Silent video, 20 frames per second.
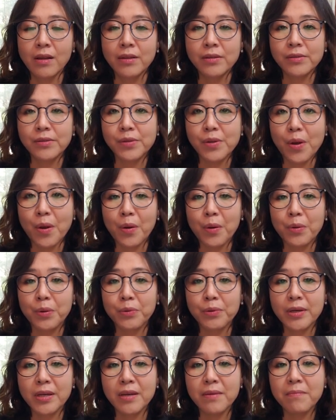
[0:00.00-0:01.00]

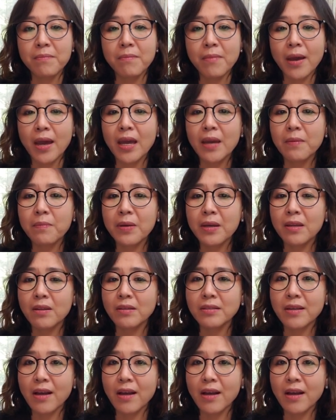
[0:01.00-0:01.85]
So it may be the